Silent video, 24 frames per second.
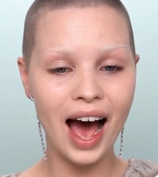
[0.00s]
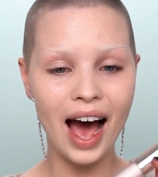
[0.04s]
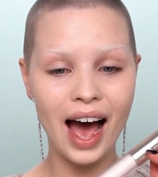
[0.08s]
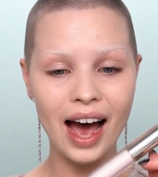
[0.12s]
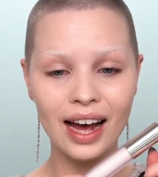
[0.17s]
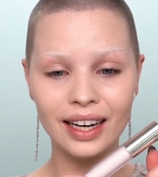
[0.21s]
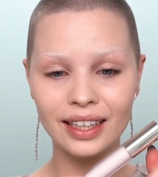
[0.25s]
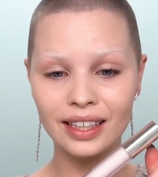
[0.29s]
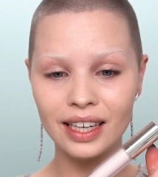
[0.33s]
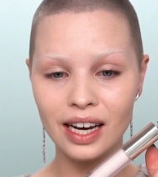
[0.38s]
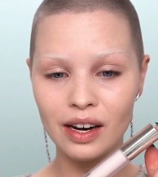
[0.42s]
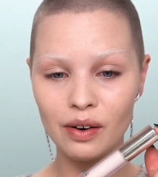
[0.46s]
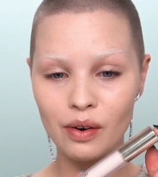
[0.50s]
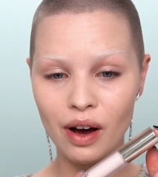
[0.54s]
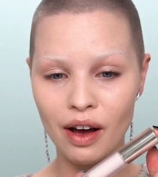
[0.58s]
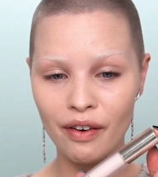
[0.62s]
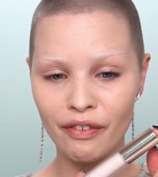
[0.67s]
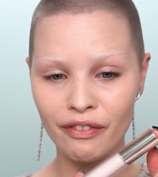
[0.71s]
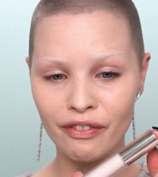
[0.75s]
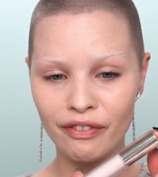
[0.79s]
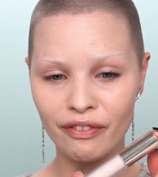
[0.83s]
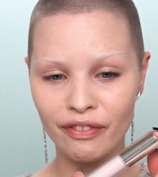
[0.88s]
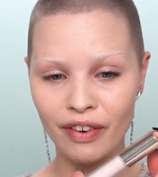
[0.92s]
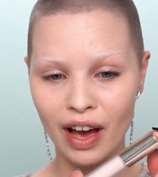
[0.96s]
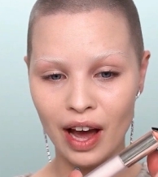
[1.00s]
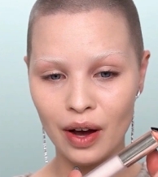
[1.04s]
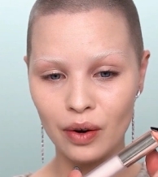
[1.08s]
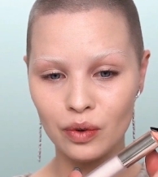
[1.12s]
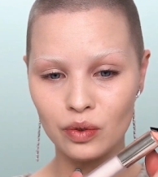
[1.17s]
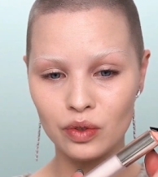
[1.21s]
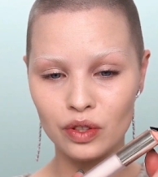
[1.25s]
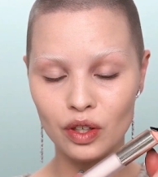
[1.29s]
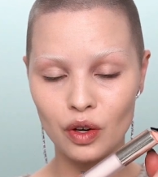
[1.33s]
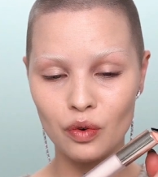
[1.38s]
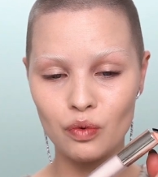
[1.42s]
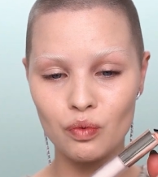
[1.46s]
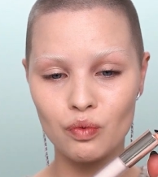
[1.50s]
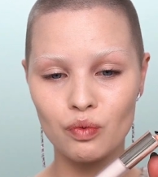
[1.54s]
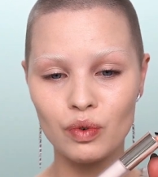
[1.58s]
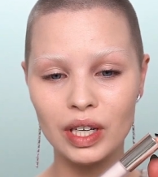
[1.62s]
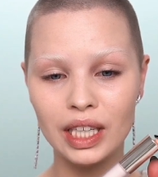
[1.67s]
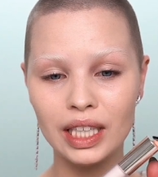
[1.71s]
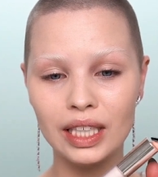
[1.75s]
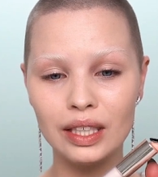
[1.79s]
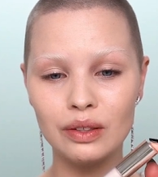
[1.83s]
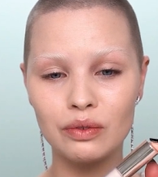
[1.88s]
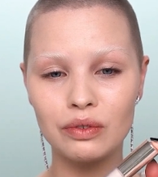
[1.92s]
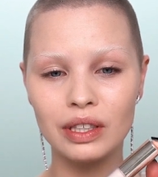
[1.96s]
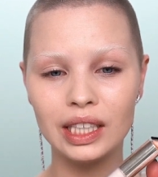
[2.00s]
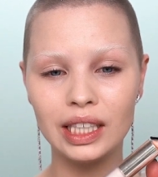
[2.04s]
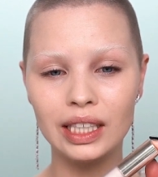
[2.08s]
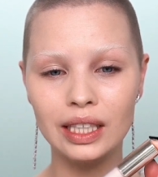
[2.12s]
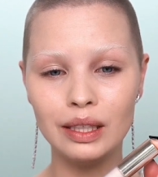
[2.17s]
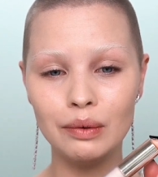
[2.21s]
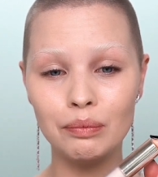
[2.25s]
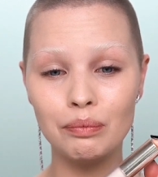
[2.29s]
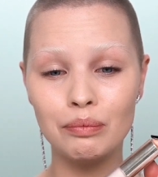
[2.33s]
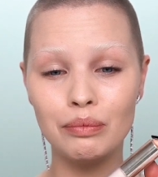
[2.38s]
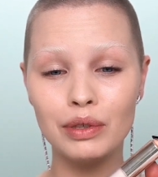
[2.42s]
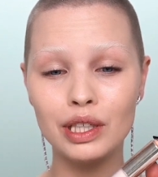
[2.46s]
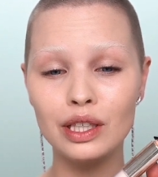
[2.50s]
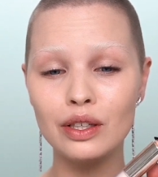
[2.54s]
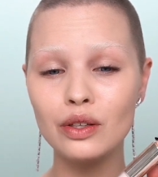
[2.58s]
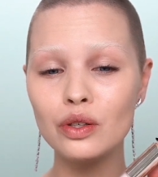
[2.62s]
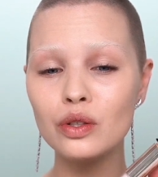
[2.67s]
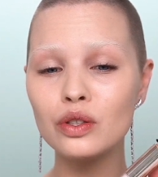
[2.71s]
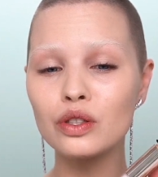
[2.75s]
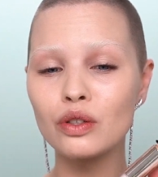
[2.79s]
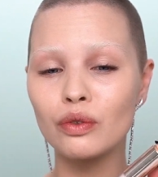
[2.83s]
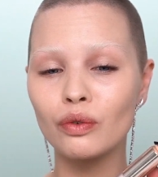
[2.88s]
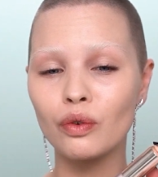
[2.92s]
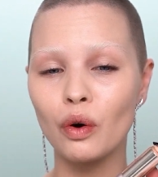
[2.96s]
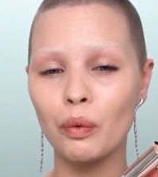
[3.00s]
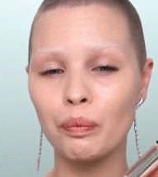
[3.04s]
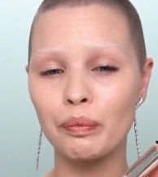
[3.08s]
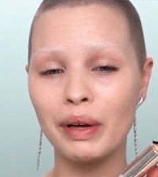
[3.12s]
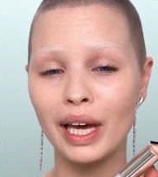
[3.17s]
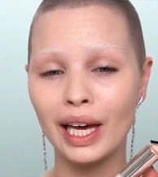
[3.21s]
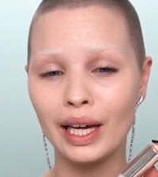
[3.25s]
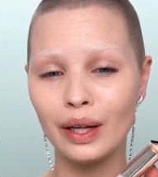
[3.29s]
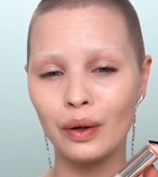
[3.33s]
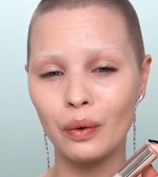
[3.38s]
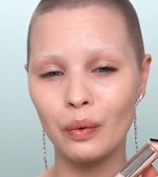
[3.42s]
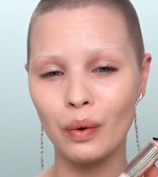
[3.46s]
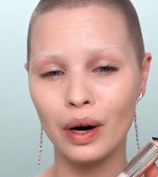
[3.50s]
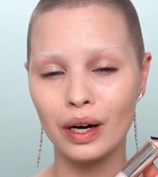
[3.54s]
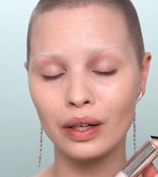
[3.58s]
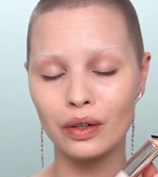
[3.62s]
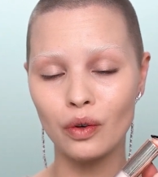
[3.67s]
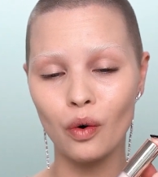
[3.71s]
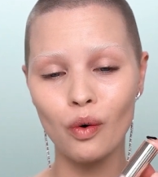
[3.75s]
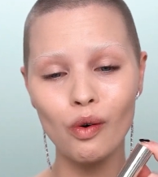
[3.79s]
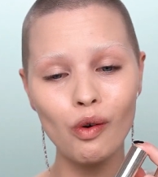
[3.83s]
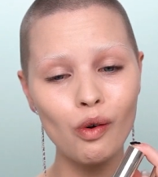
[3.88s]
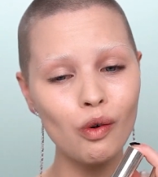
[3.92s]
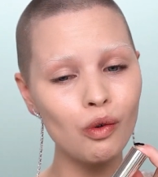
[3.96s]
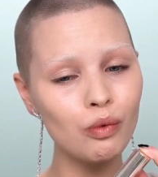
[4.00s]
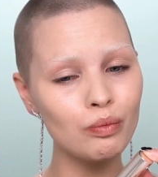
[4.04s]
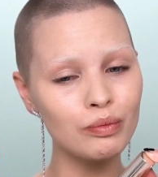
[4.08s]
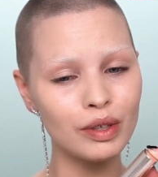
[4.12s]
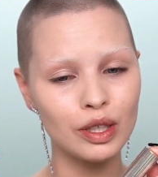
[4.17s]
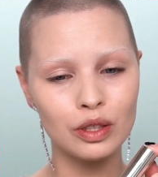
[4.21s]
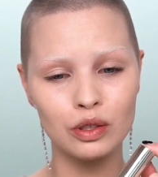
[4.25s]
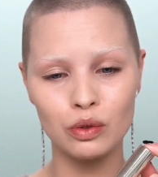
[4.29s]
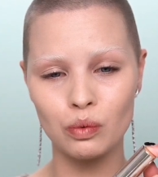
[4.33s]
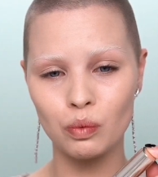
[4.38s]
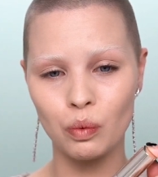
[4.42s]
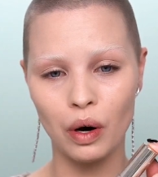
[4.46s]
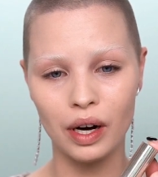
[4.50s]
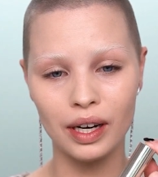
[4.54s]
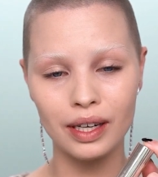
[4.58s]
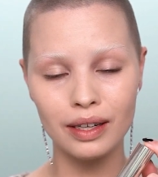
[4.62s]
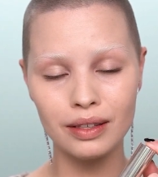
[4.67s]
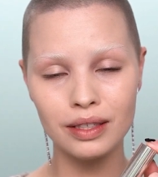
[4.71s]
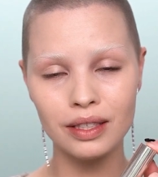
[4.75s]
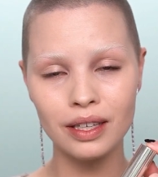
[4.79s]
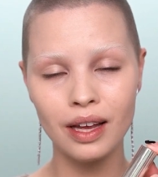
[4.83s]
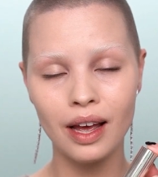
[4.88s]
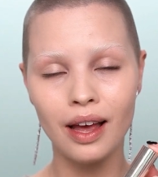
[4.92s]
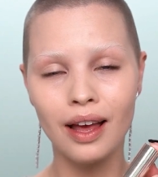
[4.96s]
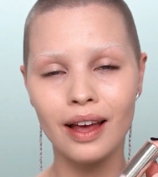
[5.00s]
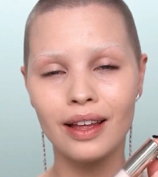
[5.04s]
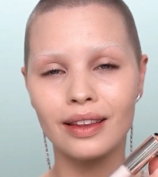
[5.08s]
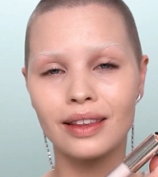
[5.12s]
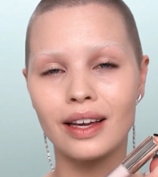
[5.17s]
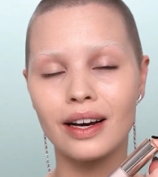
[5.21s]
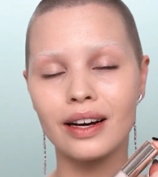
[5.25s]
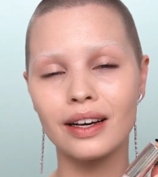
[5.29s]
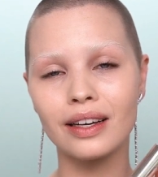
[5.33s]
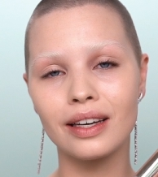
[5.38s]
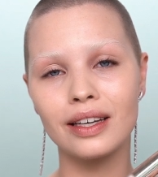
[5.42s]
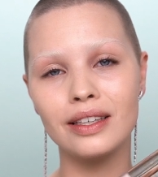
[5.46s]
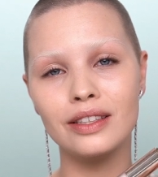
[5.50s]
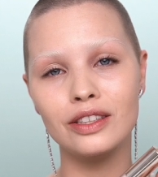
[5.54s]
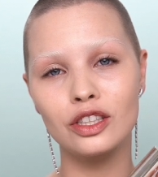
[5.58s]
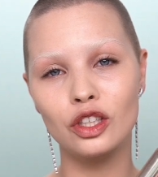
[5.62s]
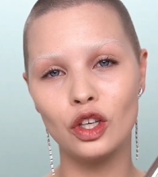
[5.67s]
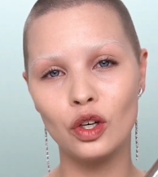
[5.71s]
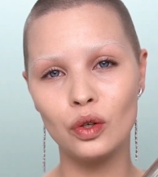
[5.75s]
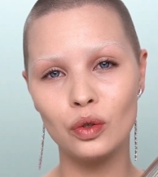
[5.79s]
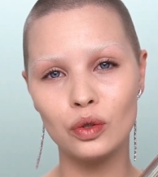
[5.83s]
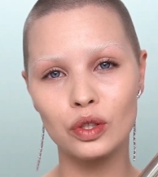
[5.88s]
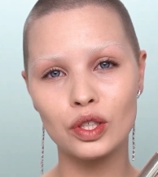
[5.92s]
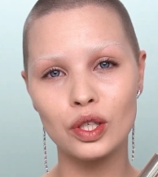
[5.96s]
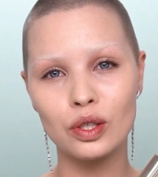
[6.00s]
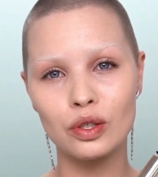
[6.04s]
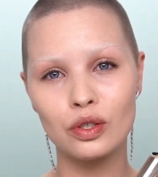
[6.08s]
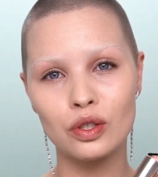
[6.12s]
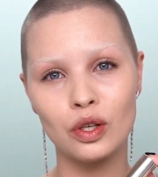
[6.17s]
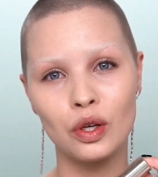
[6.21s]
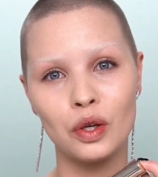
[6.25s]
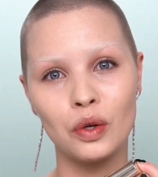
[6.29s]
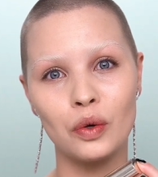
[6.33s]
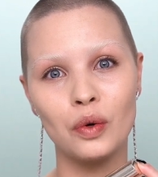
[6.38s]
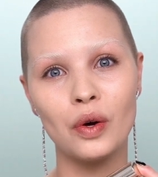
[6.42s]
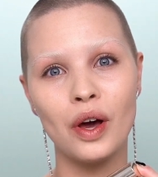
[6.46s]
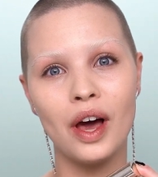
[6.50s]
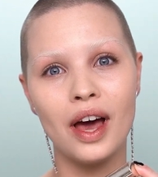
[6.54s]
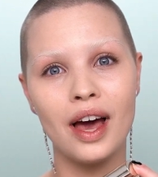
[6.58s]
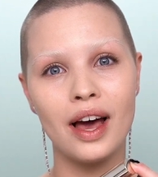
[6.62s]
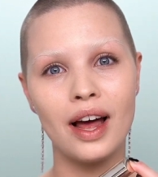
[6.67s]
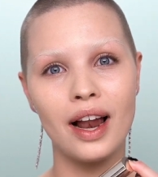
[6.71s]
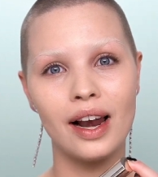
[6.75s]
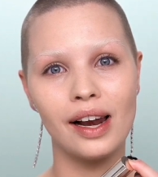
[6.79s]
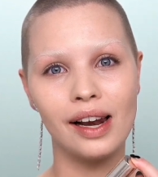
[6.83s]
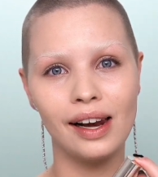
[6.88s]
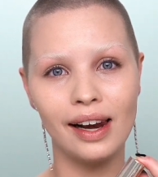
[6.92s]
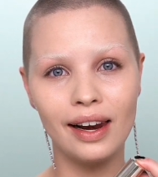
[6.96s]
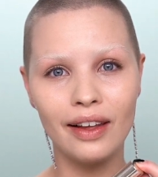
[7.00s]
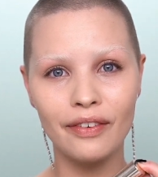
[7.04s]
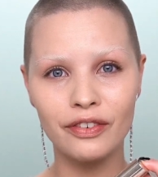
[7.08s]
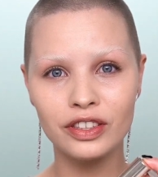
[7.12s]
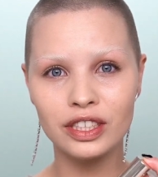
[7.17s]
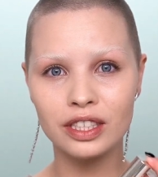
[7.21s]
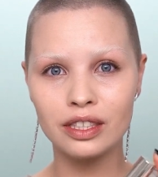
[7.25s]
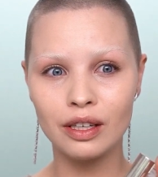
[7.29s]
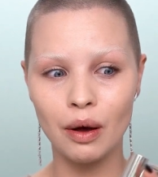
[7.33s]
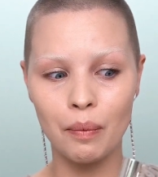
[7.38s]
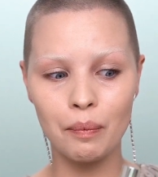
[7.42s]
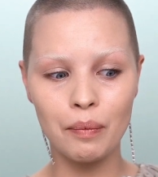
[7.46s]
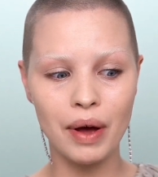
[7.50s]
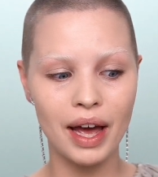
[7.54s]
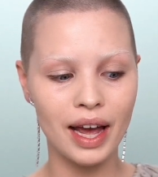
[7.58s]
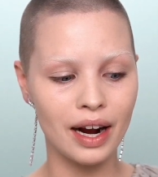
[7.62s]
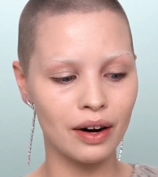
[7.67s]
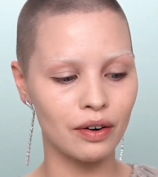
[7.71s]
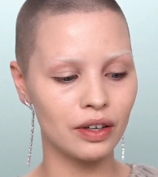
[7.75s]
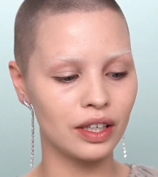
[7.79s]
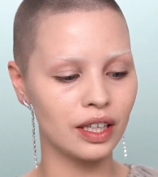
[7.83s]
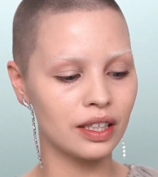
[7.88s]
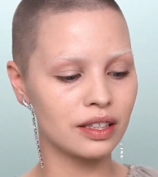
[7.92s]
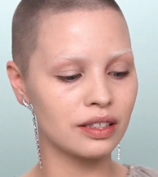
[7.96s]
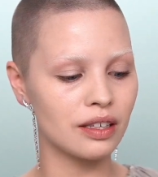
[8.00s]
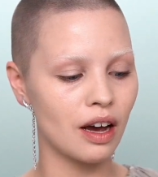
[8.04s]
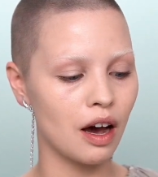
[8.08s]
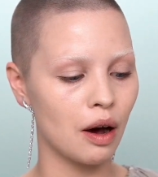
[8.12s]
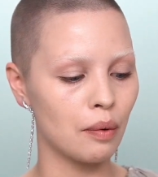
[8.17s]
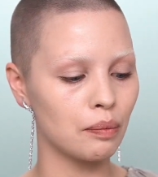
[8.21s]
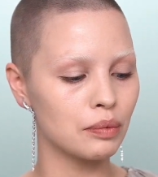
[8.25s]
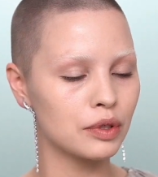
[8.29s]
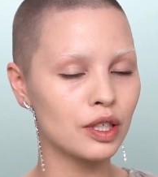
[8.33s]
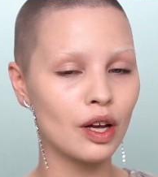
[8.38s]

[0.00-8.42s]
and now I found a really beautiful pale one, almost white, that I can use to lift some areas up.